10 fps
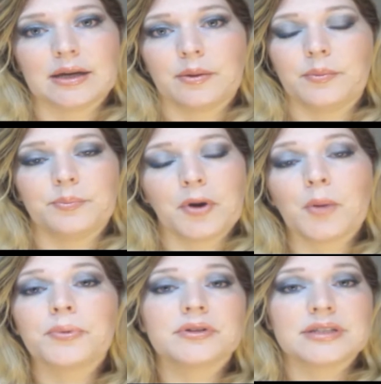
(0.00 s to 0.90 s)
like
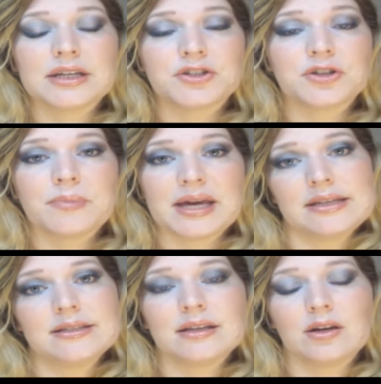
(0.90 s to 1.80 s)
purples as your
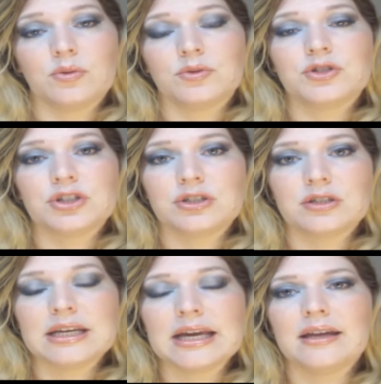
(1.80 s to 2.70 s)
base. You know,
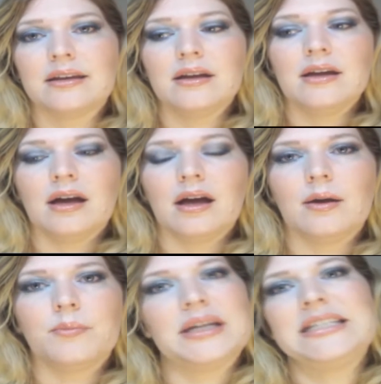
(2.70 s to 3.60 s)
just get
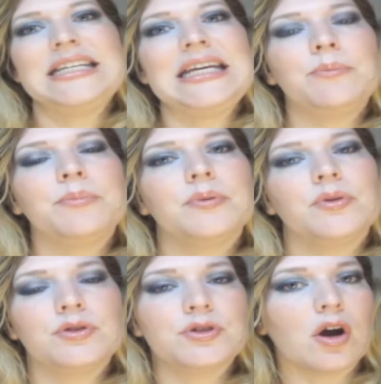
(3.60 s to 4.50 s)
a deep,
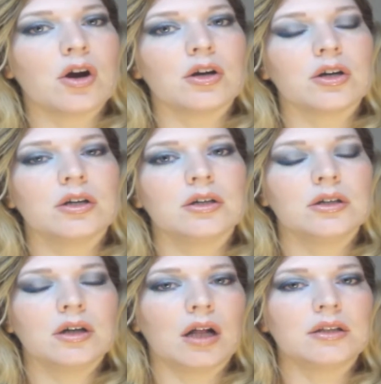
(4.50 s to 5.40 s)
dark
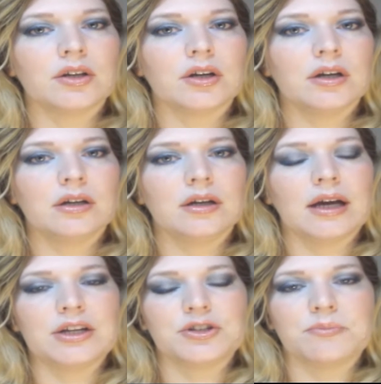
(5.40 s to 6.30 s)
color
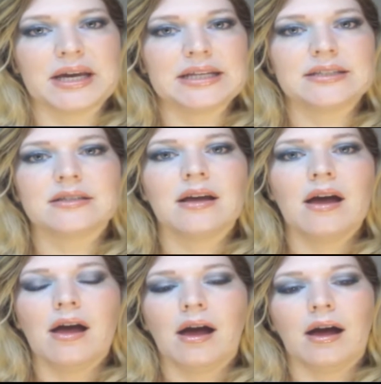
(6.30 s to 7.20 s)
as your base.
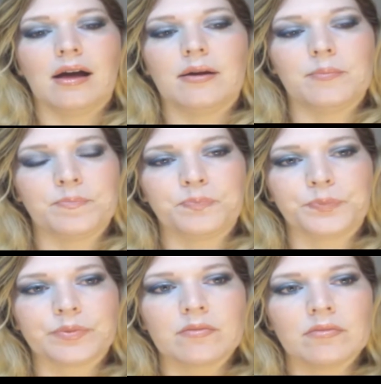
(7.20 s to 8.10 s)

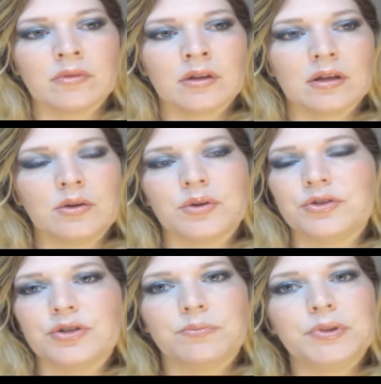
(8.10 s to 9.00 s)
You can
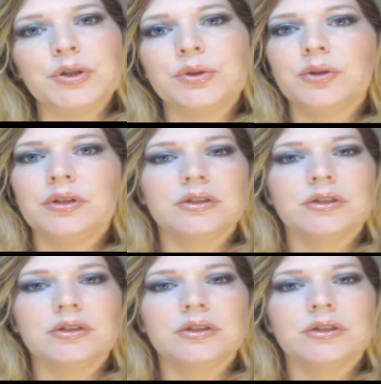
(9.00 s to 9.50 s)
do blue,